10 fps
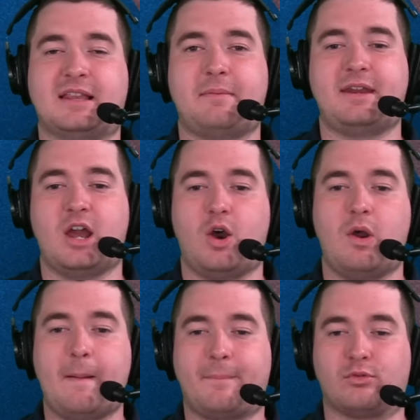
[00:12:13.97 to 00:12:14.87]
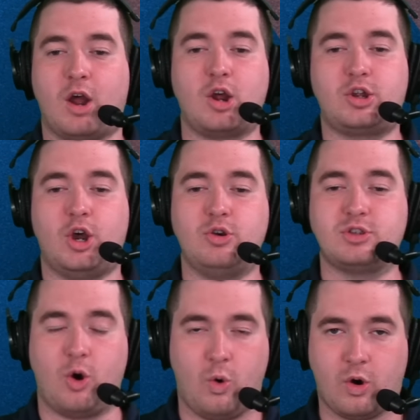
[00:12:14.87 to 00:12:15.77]
Let me know. Broncos
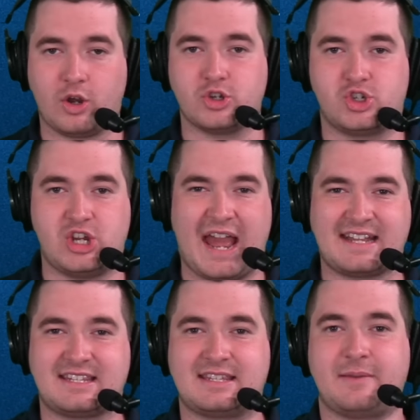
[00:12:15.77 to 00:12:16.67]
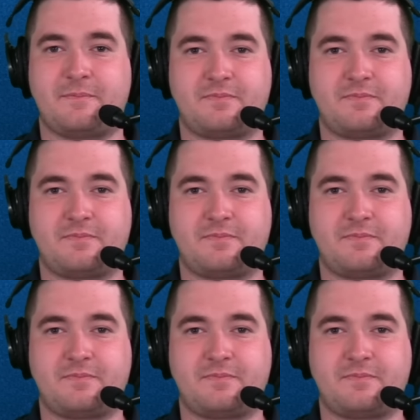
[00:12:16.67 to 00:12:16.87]
or Jets?